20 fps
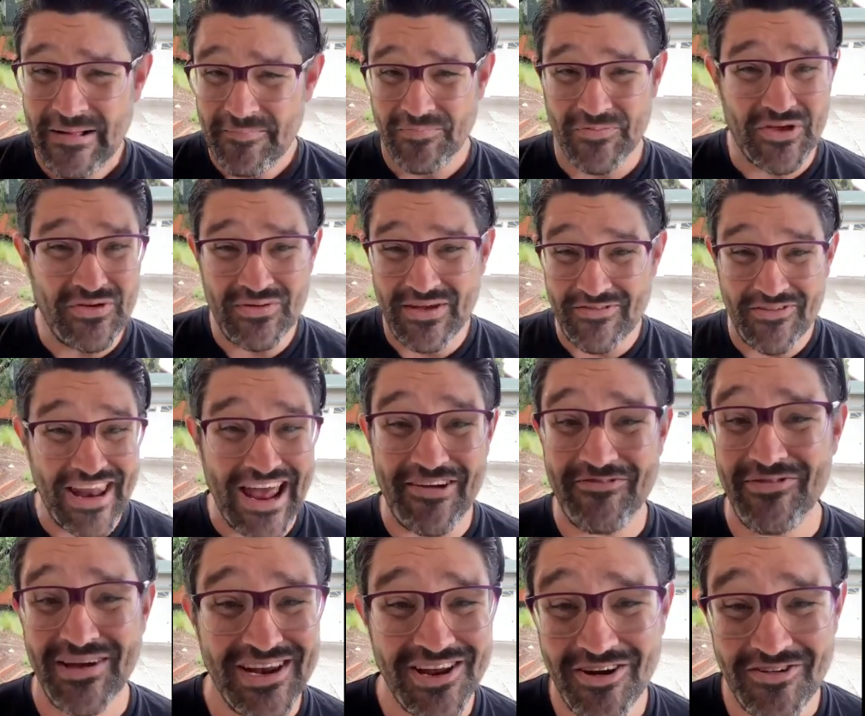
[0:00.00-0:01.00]
You even have
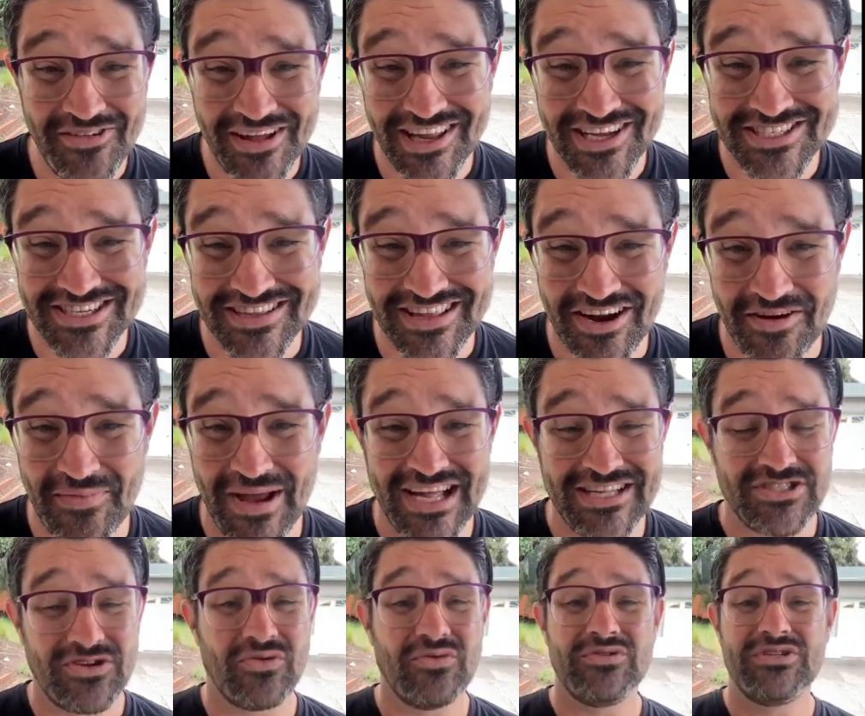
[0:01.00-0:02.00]
Video Village in there, man.
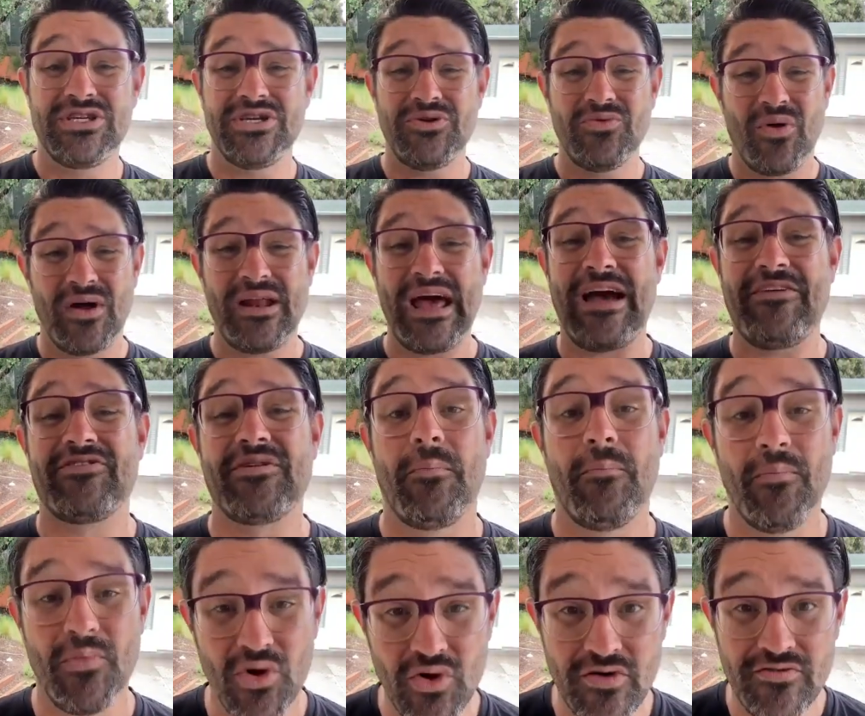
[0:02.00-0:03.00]
So do you want to have to
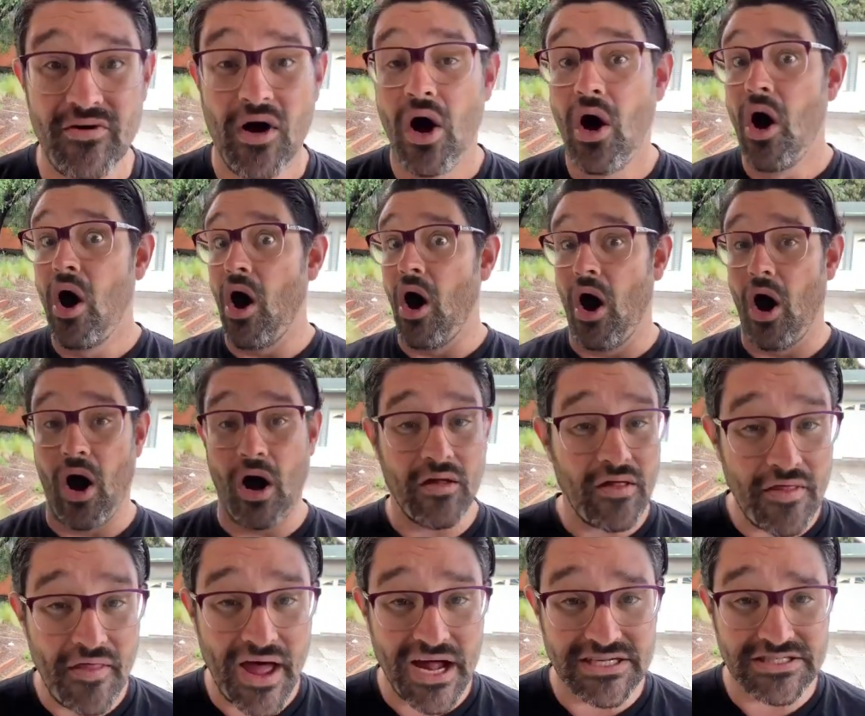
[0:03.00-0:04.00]
move all
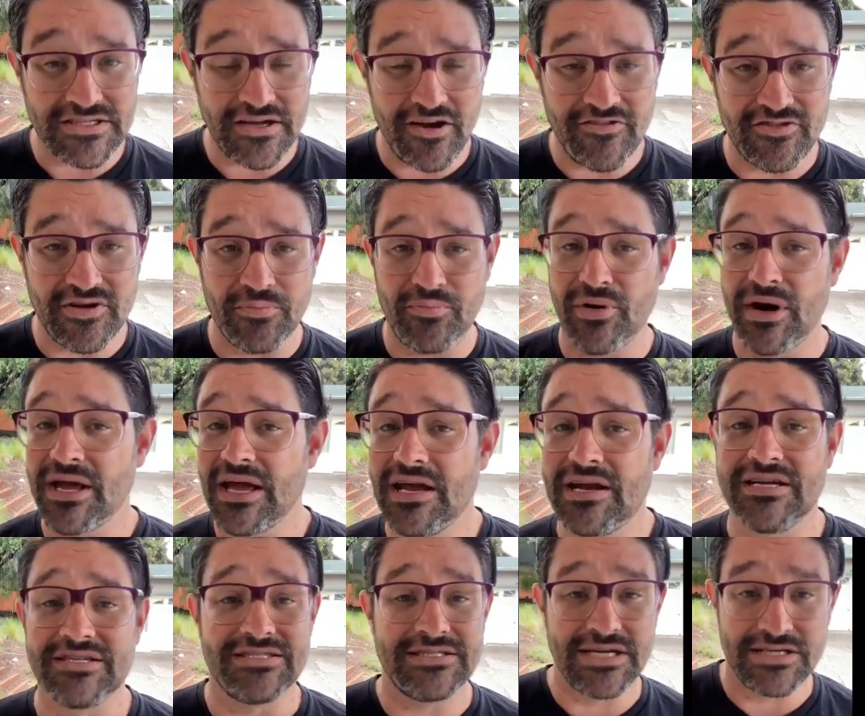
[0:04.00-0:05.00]
of that stuff to bring in
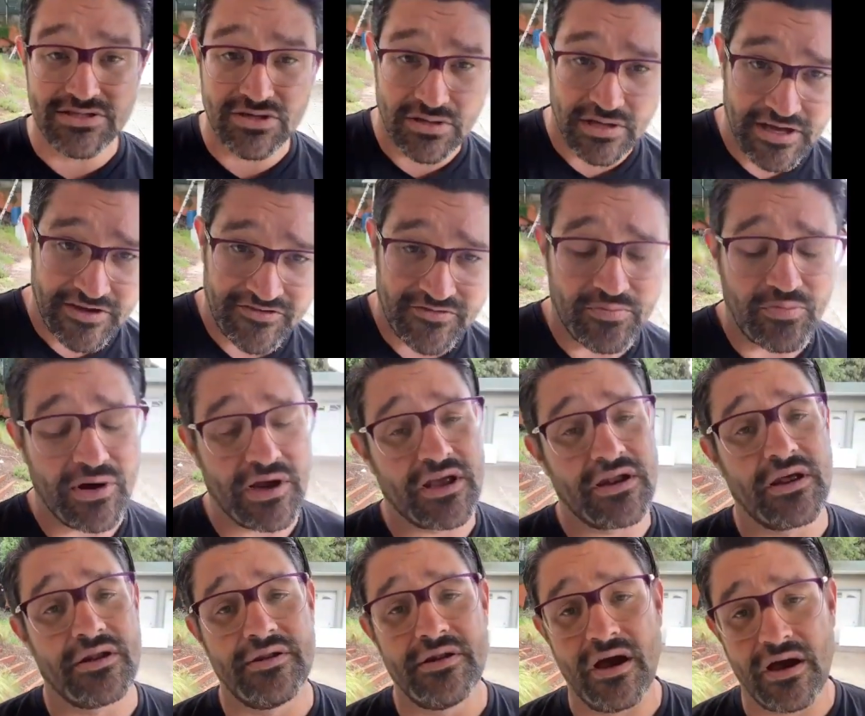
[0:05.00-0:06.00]
a scissor lift, bring in
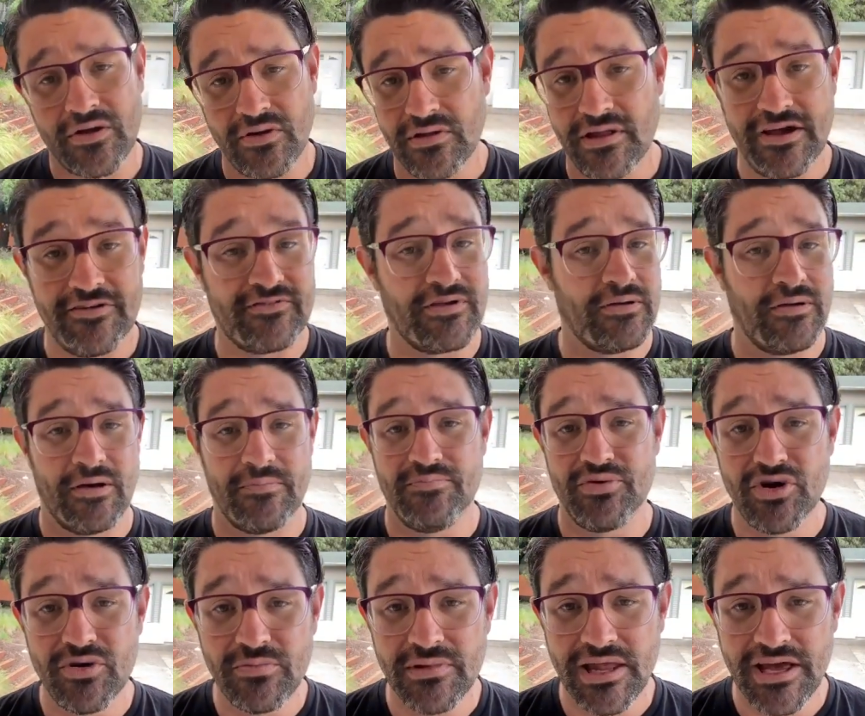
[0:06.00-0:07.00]
a knuckle lift, a
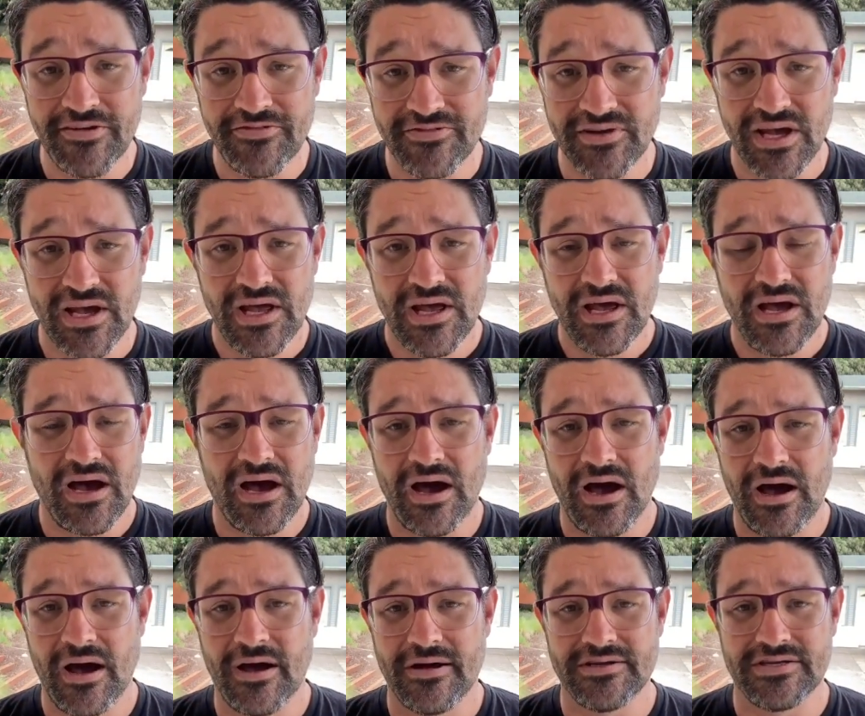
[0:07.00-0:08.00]
boom lift,
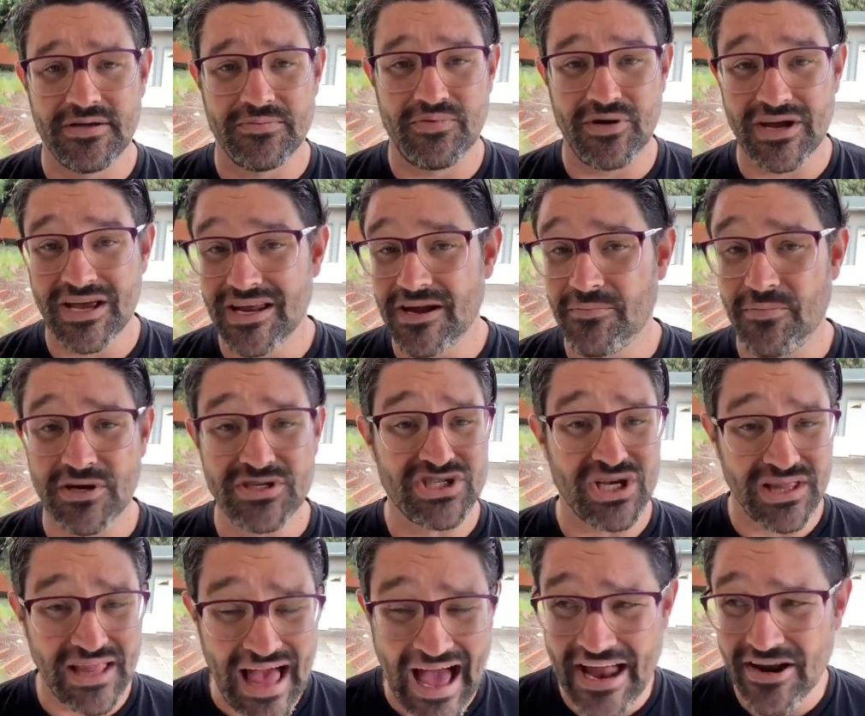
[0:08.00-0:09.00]
to bring in a bunch
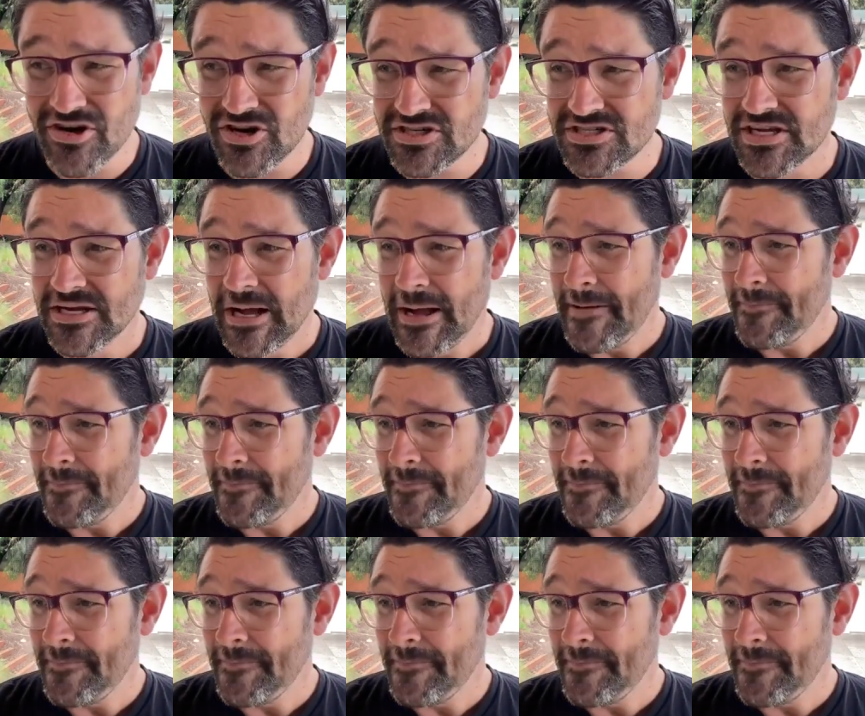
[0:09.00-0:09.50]
of ladders?